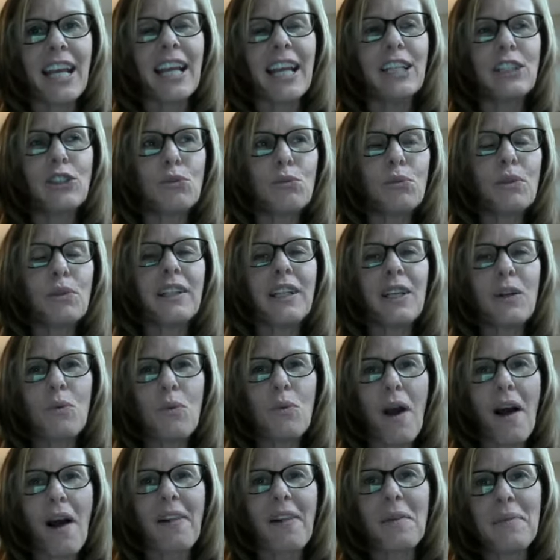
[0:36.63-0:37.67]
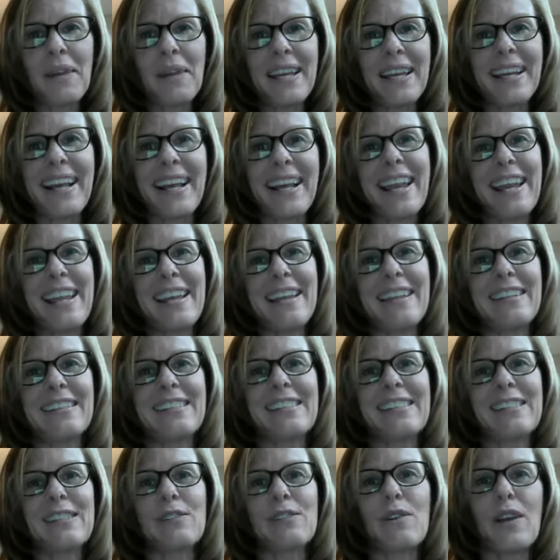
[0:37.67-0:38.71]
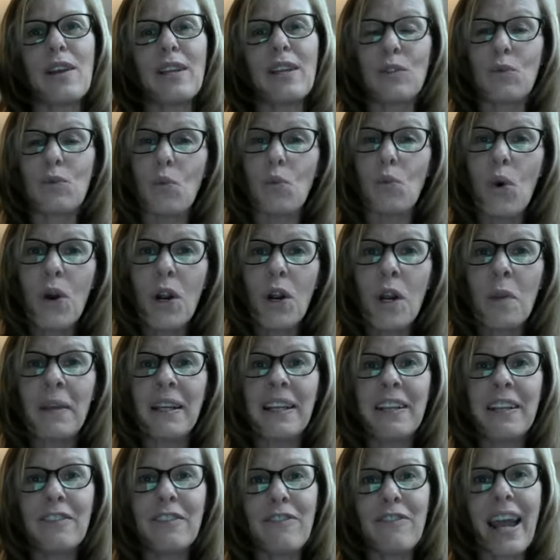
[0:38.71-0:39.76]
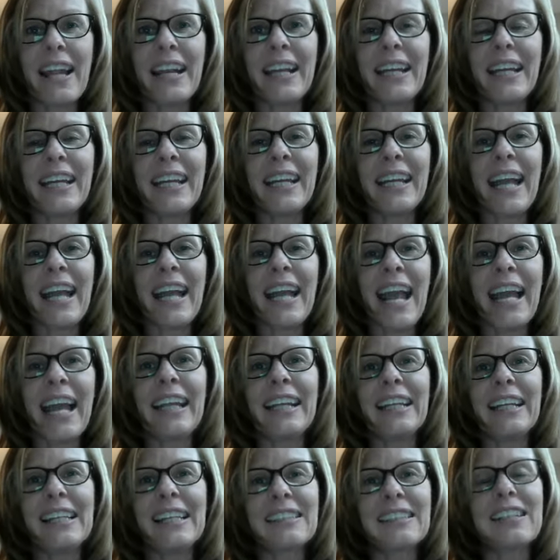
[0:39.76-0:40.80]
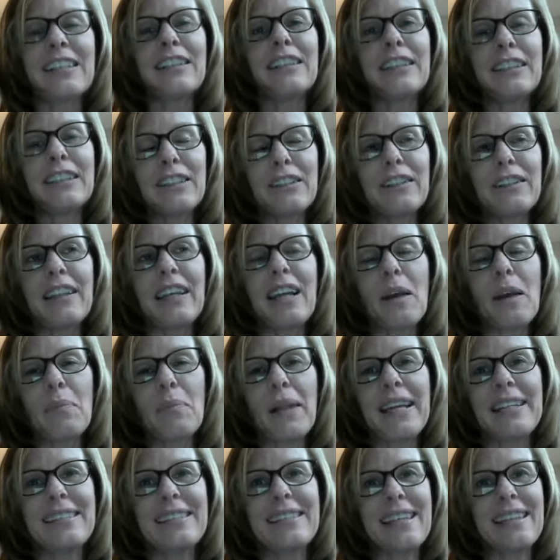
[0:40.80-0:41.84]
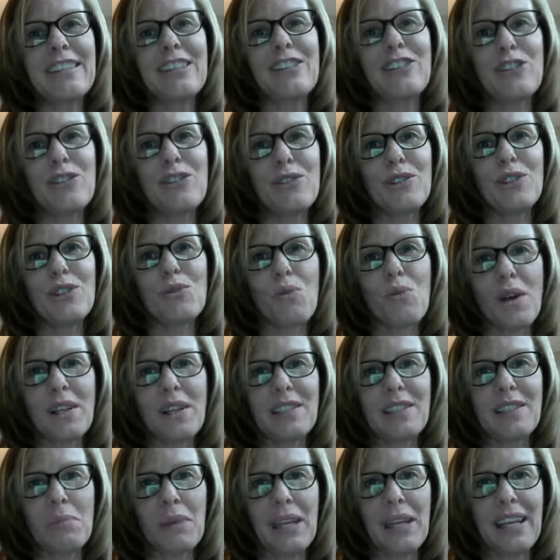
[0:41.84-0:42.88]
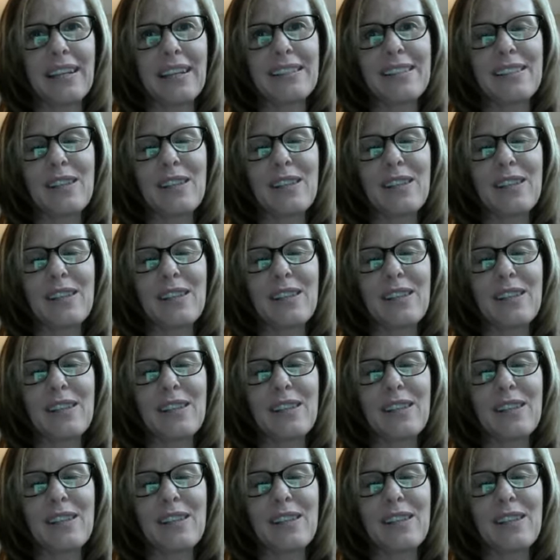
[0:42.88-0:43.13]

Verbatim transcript: It's really welcoming and it's it's warm and inviting and it's clearly a place that the students want to be.